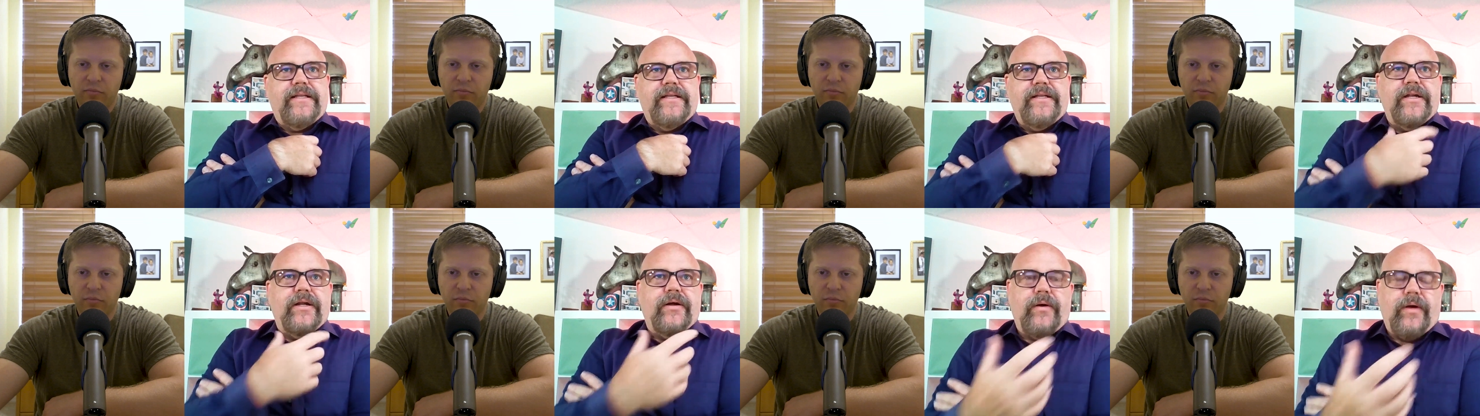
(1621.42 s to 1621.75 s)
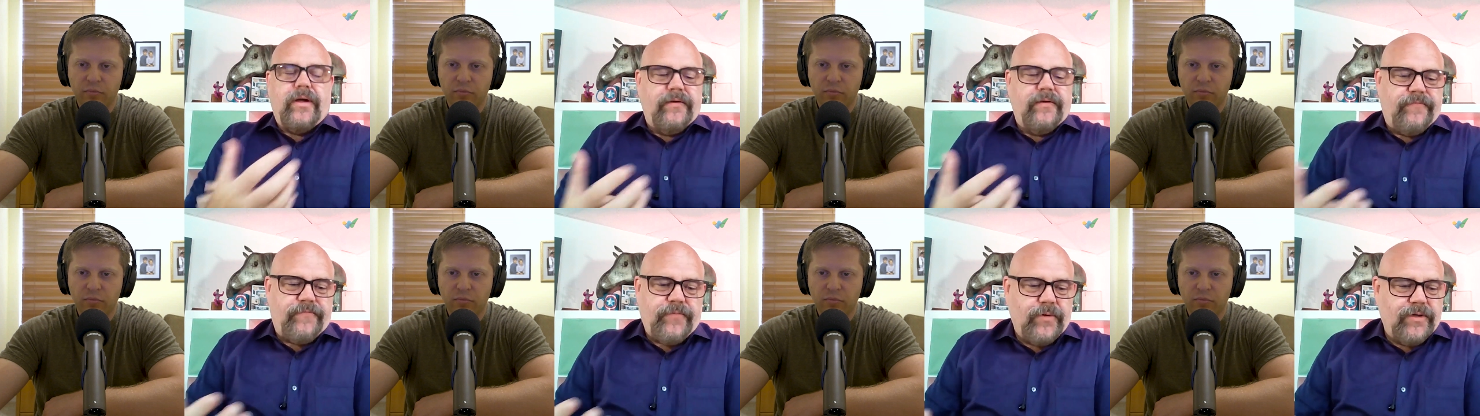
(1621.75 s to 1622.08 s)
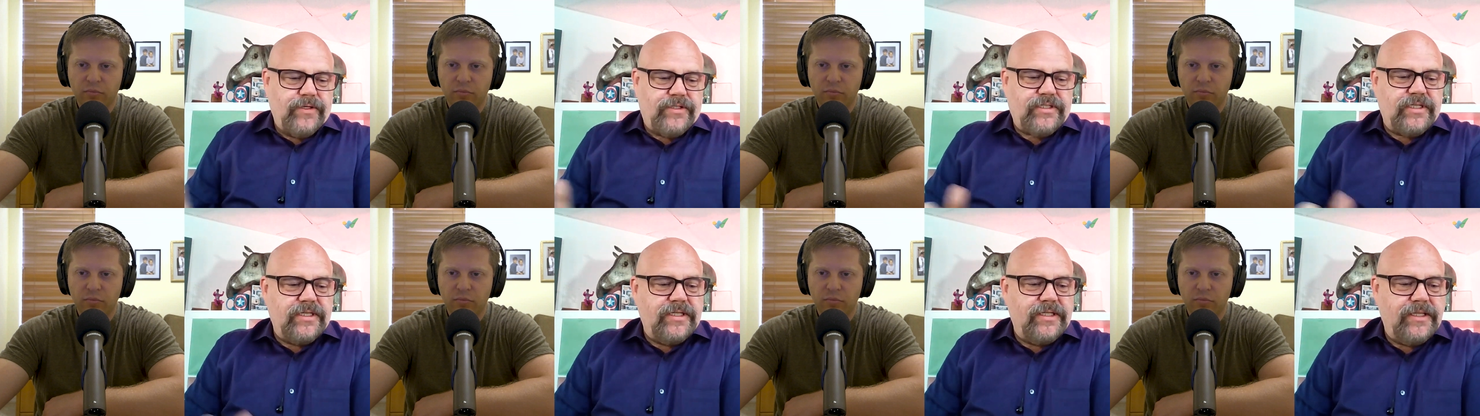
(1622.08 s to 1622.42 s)
Speaker 1: you know,
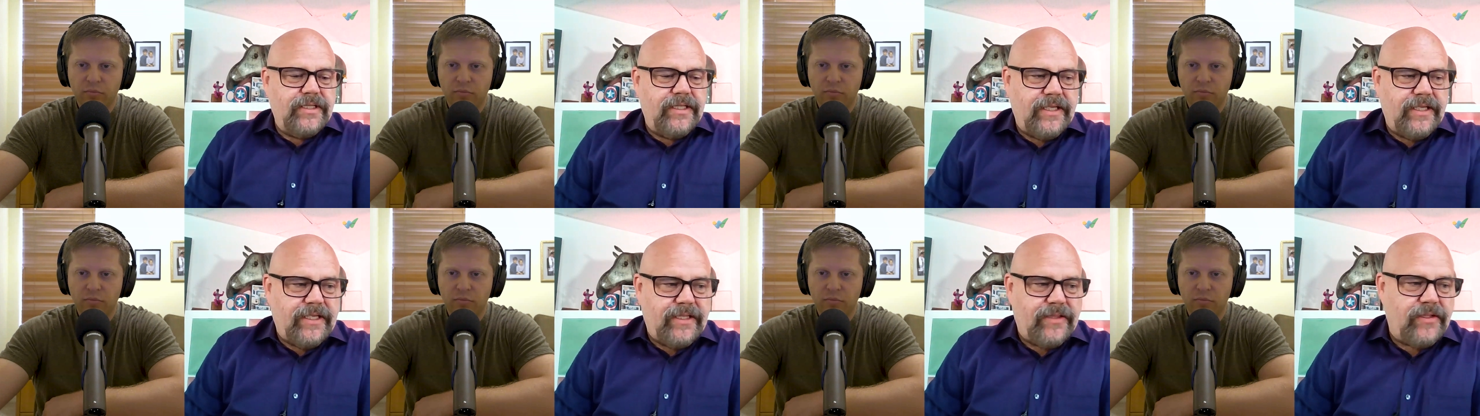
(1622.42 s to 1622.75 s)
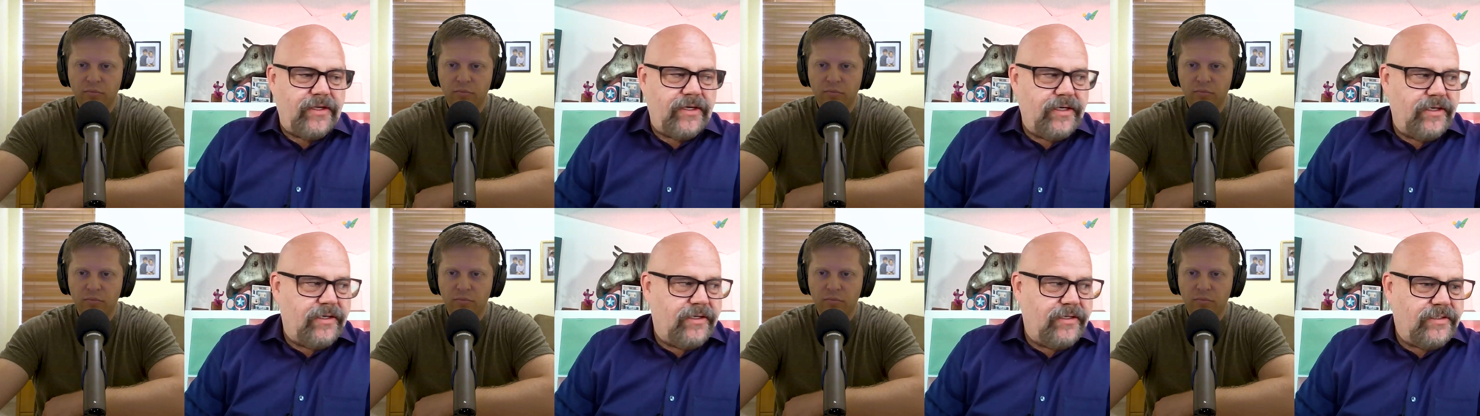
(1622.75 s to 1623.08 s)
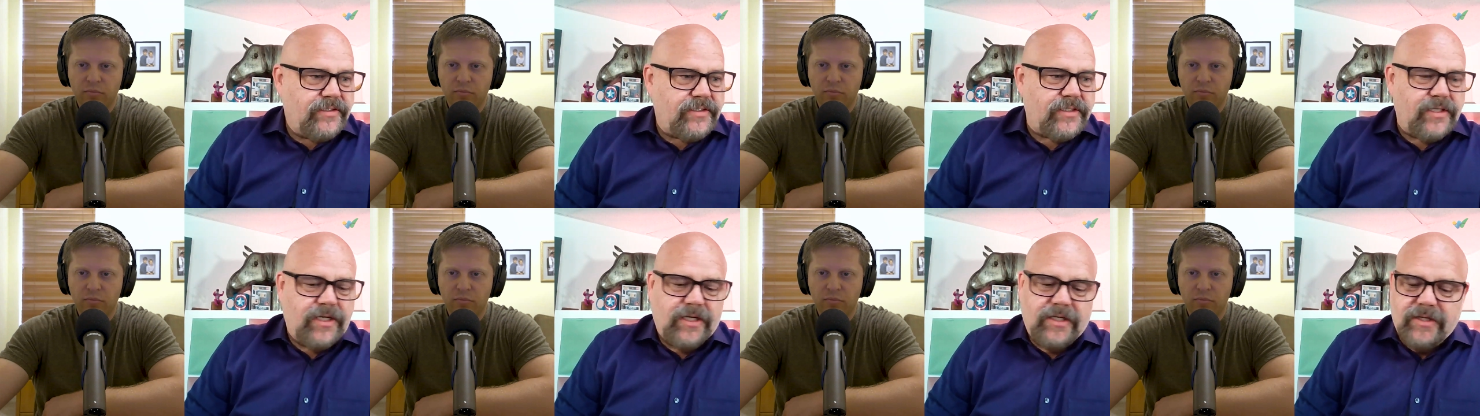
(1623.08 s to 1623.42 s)
unfortunately,
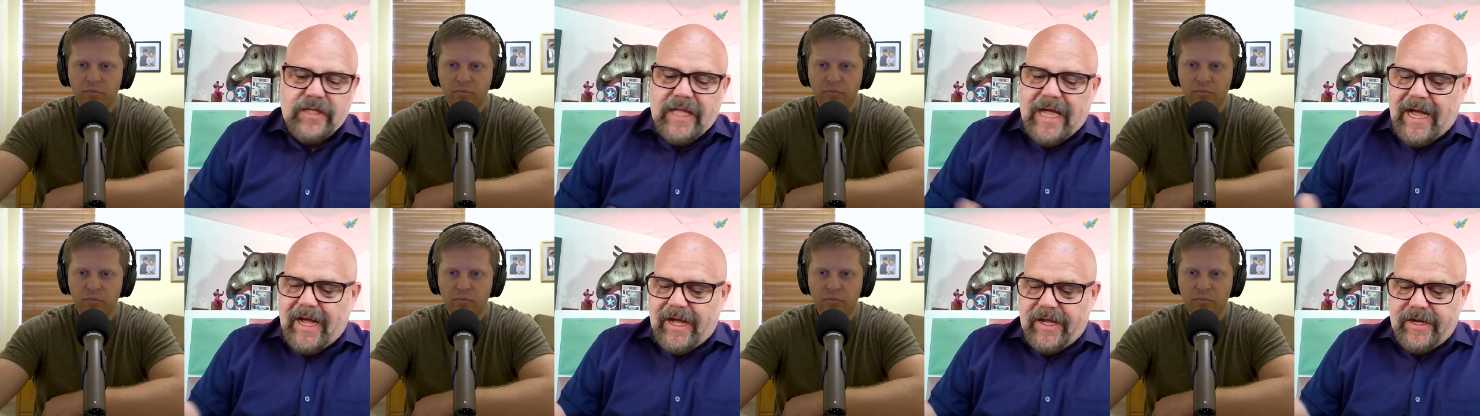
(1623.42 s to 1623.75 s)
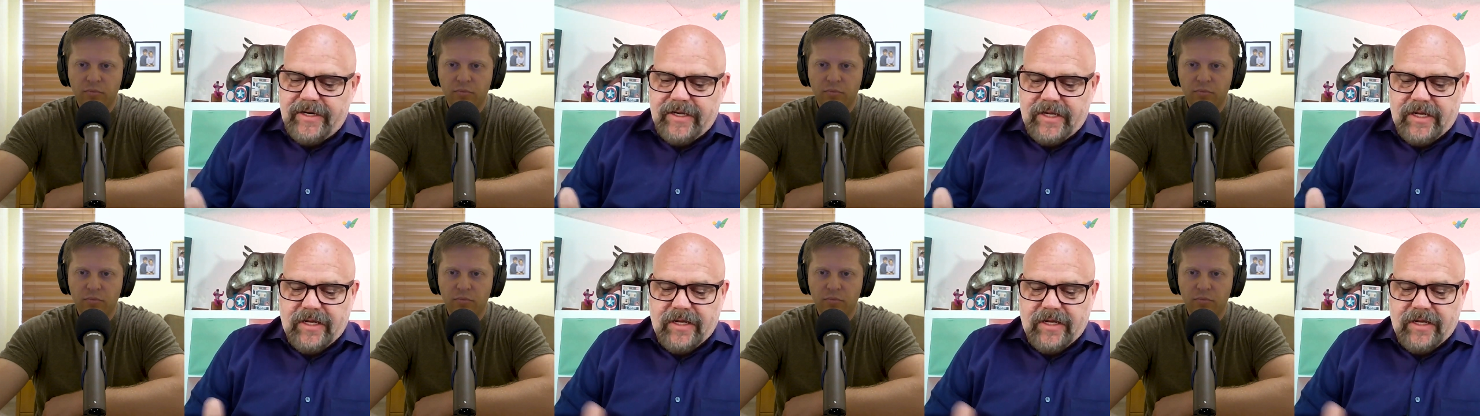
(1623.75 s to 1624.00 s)
there's a lot